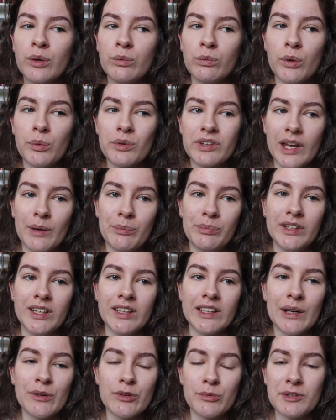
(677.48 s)
what was
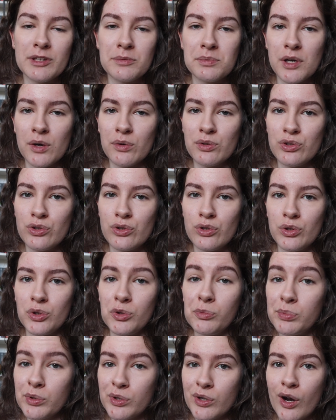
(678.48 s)
happening. I was meant to be going
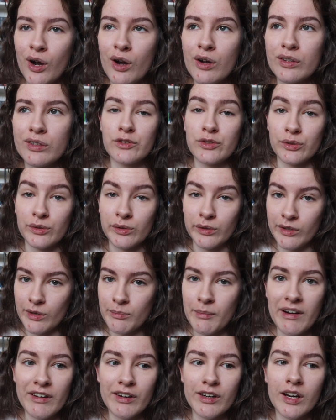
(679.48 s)
to BookCon, so
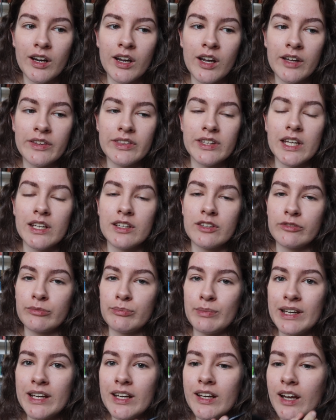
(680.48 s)
America, at the end of
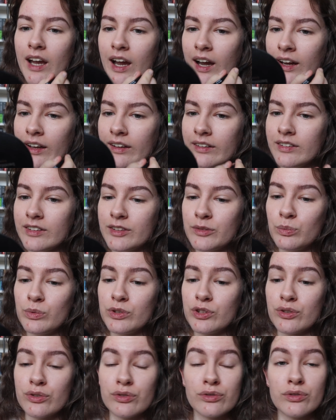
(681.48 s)
May, and we're
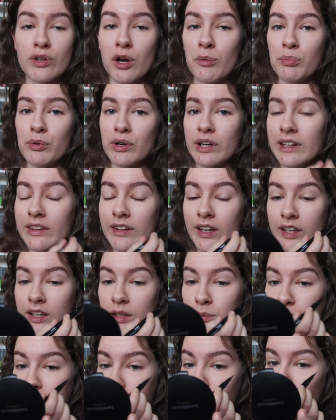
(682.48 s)
just not booking that
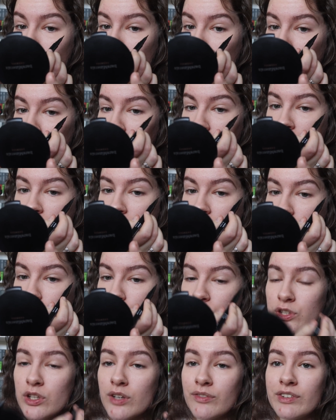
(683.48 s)
anymore,
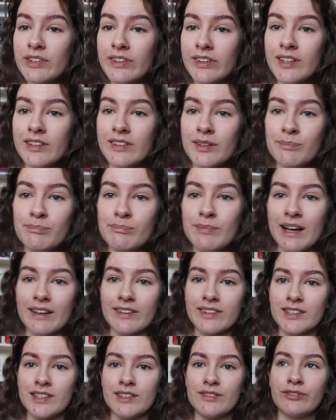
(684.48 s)
which obviously is a
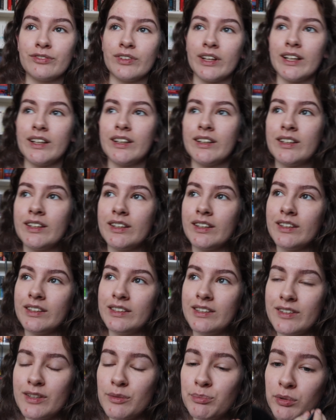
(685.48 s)
massive like
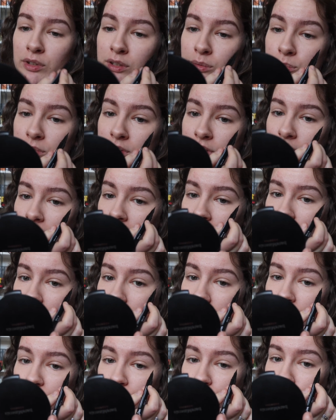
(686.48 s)
disappointment. I
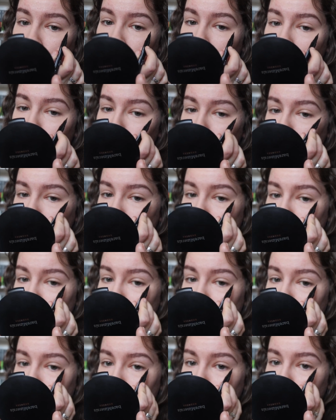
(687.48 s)
never thought I'd be able to
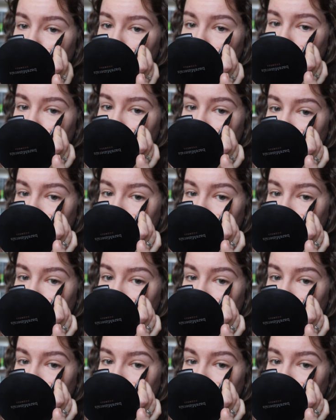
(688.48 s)
go, but